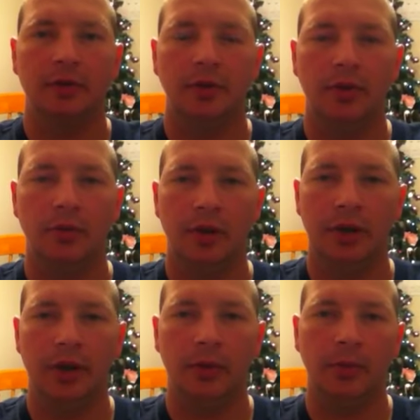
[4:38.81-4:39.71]
the way
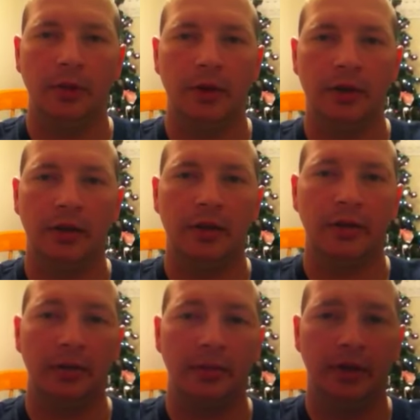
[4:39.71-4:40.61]
they were predicted to
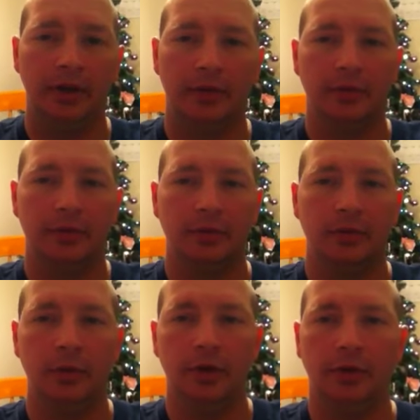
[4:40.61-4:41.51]
take place?
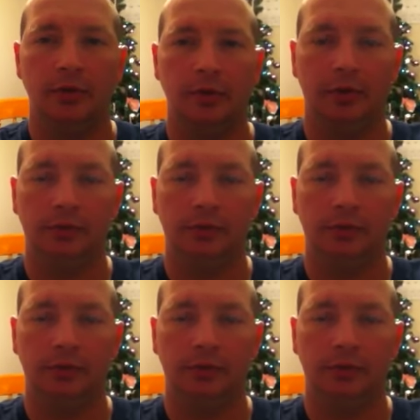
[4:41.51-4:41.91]
We don't know.